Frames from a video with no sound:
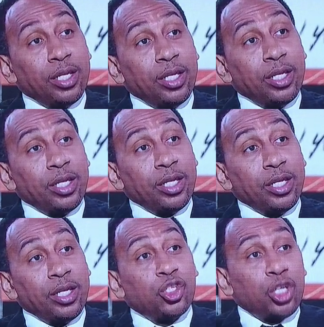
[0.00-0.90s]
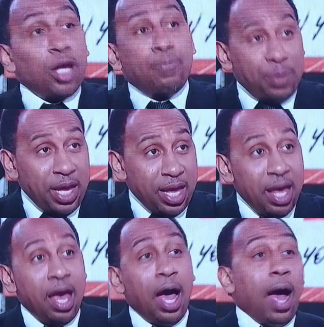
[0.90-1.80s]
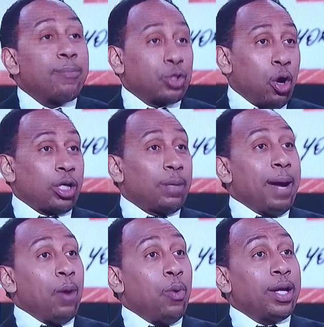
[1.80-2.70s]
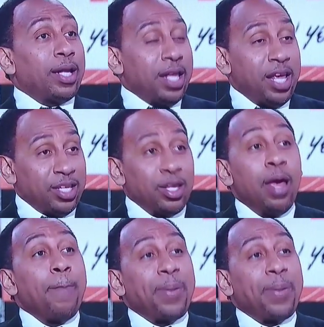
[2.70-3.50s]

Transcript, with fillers: What it should be. I'm talking about what it is.